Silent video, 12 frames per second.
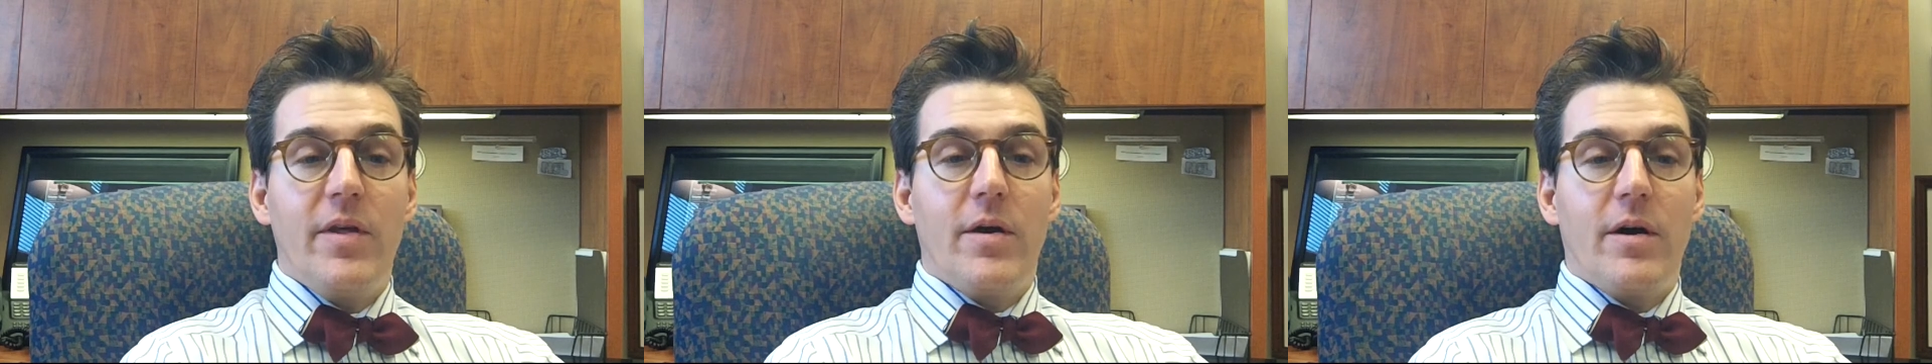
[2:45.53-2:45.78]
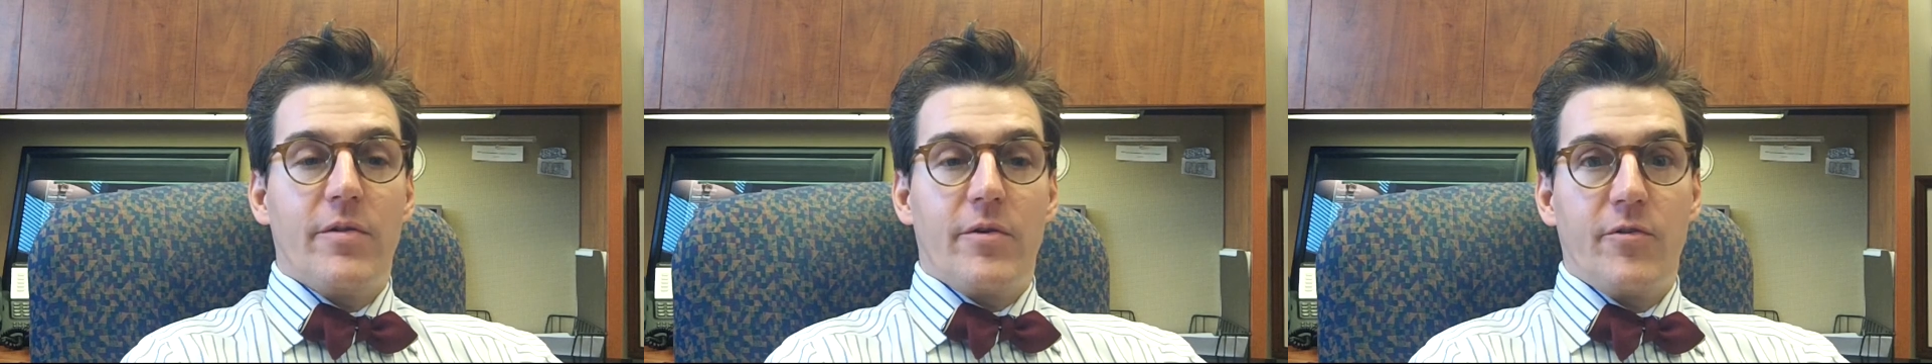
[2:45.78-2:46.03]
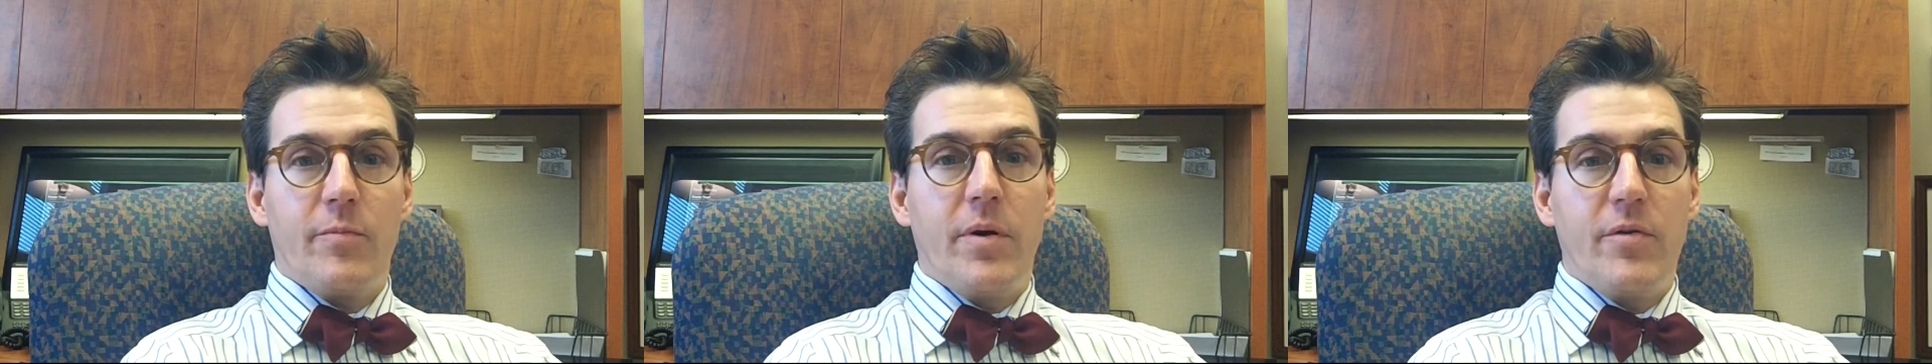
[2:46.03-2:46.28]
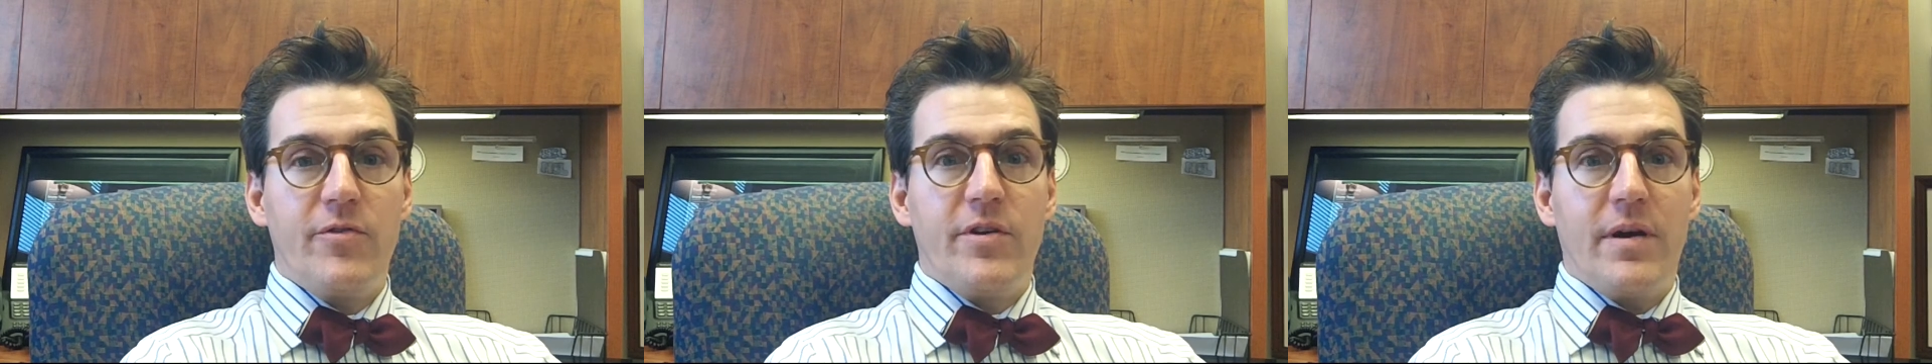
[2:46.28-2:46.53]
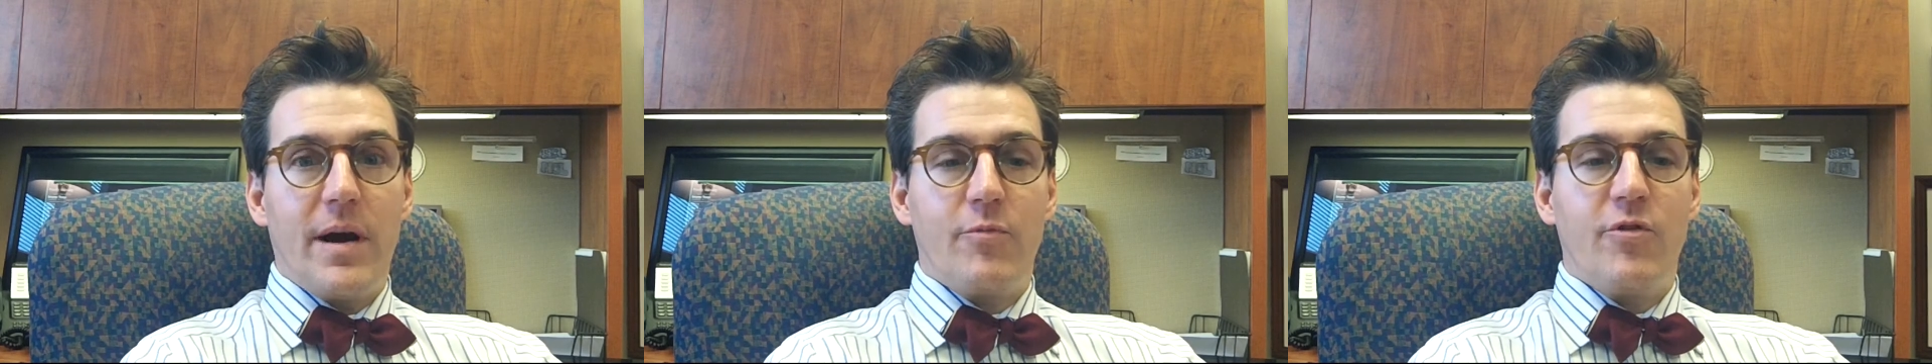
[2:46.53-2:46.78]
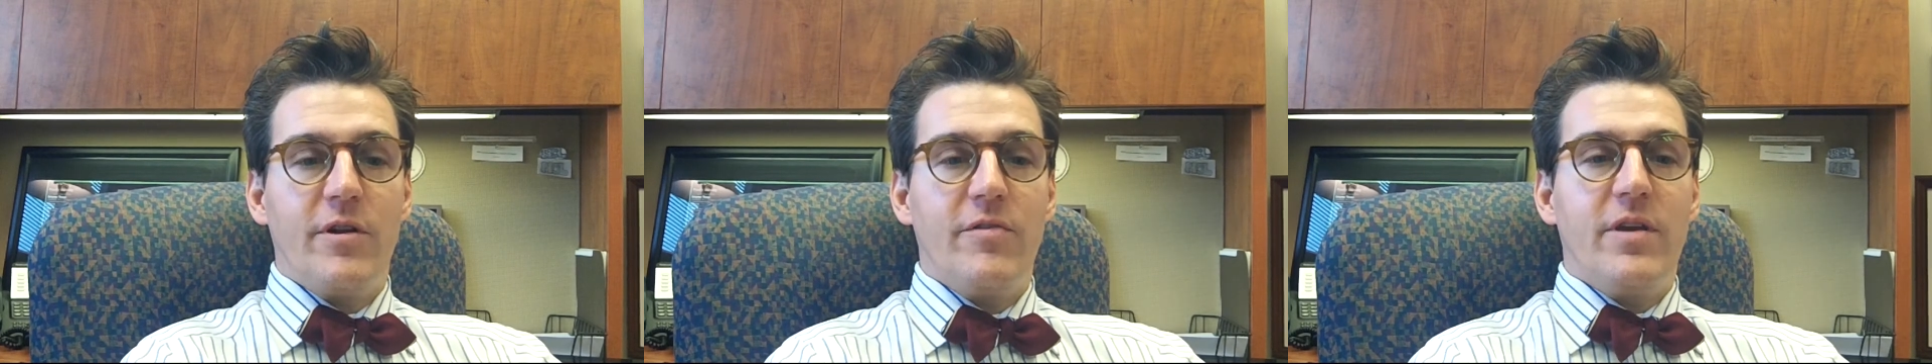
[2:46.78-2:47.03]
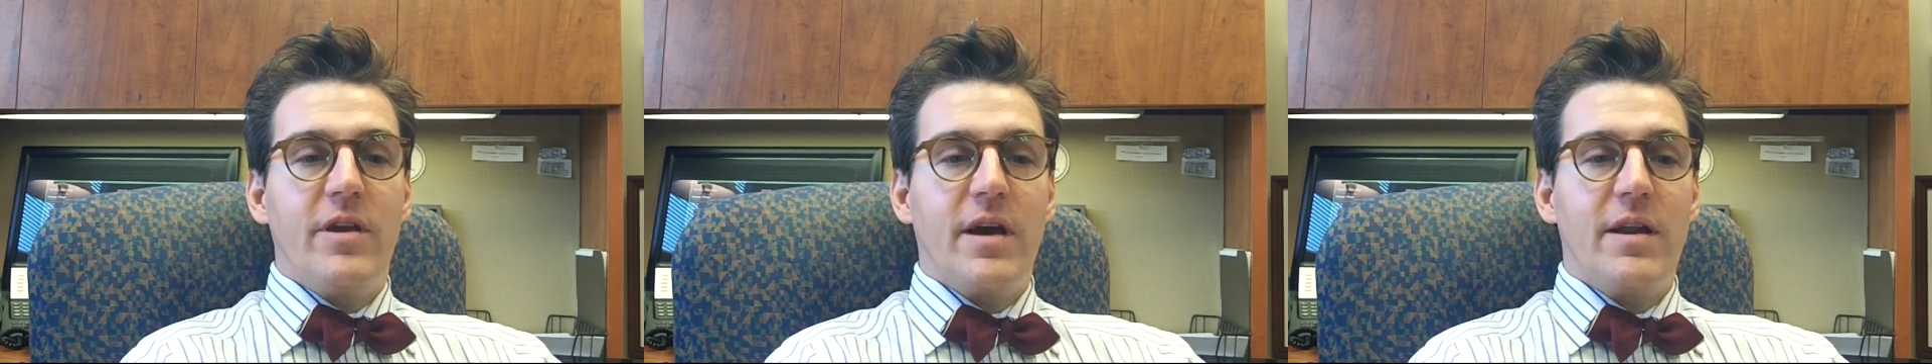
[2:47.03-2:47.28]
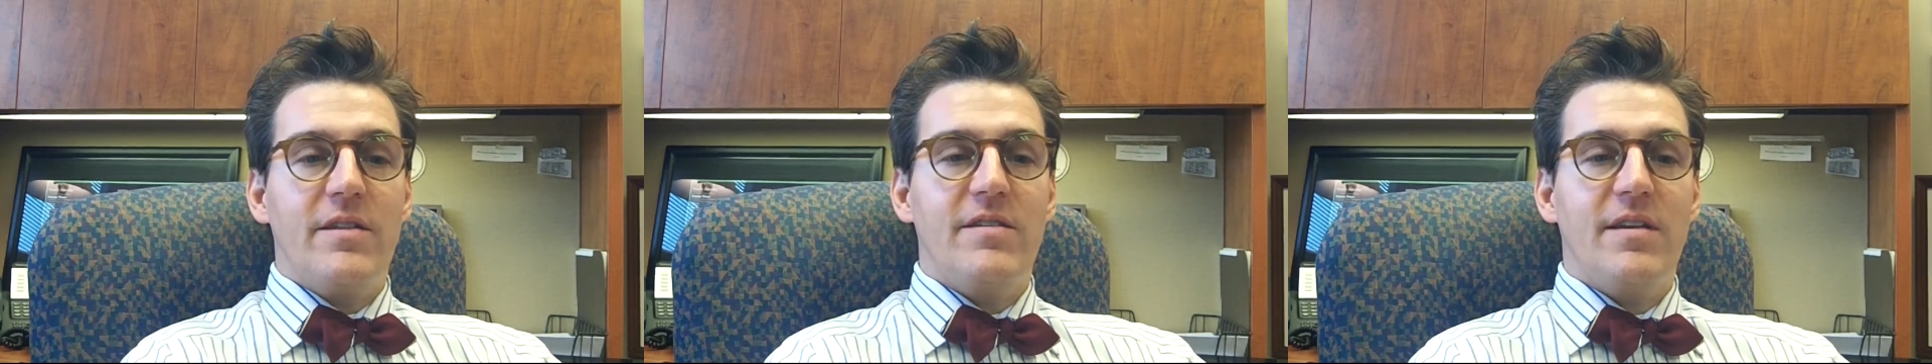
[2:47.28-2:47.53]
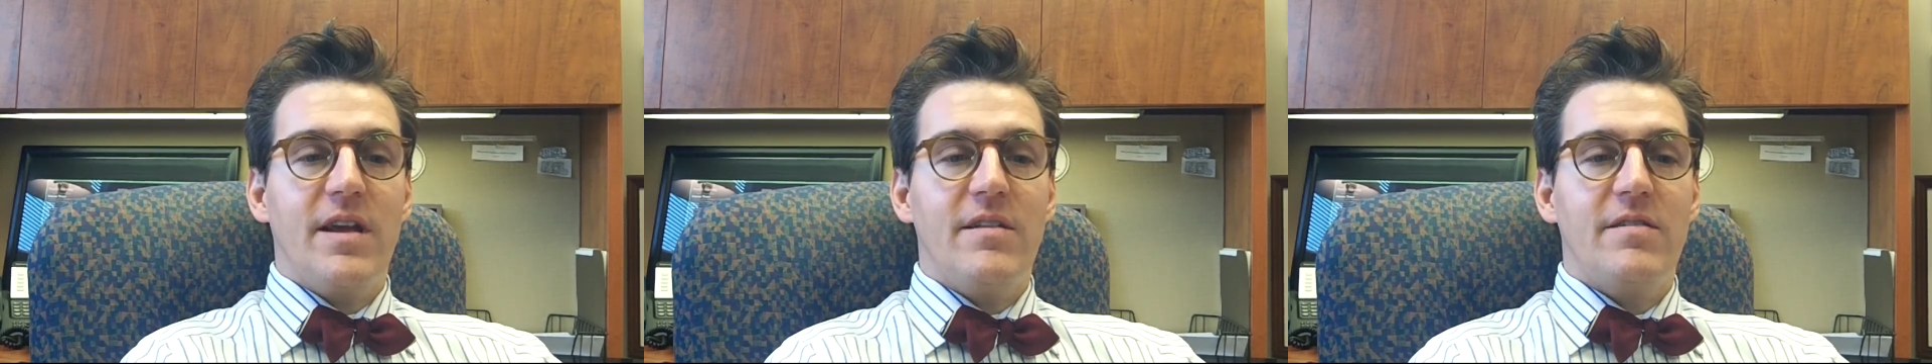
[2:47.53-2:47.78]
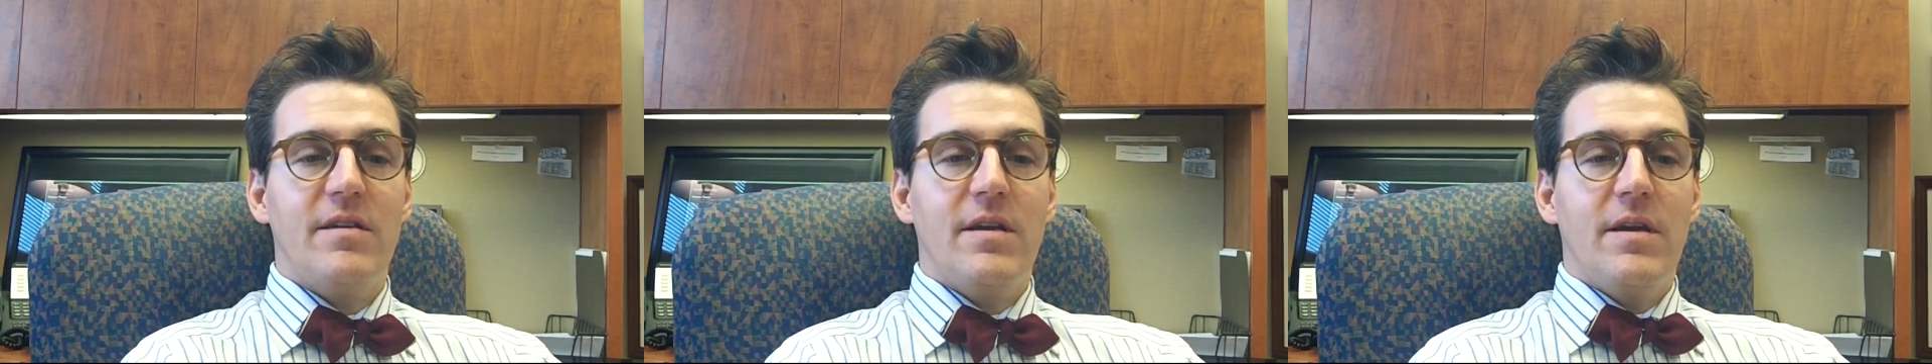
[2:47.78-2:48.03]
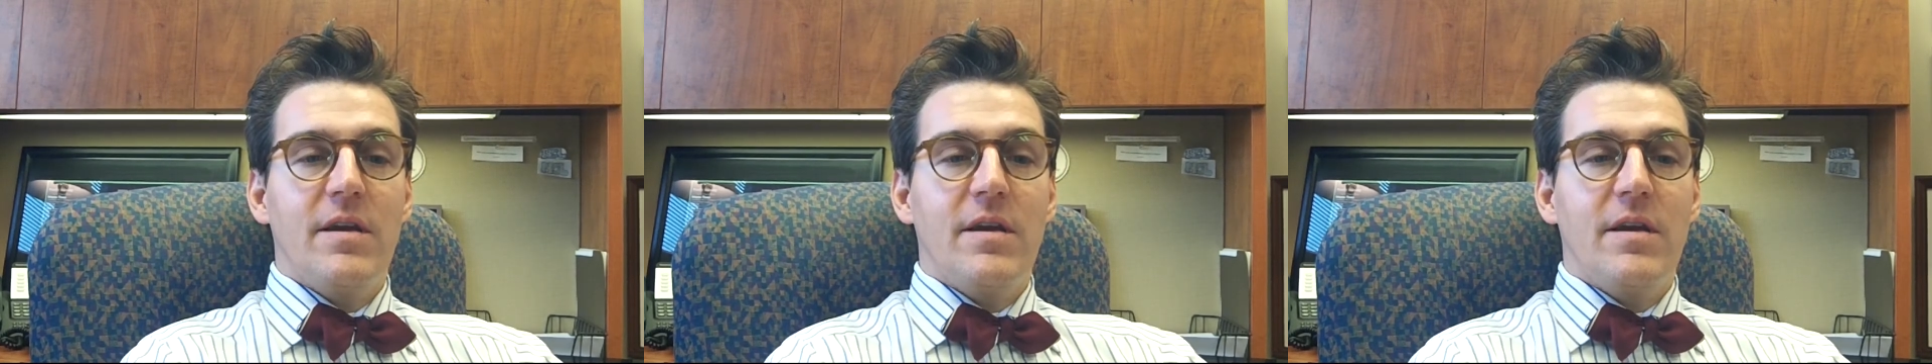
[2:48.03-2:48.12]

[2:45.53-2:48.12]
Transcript: the authors post adoption in the United States.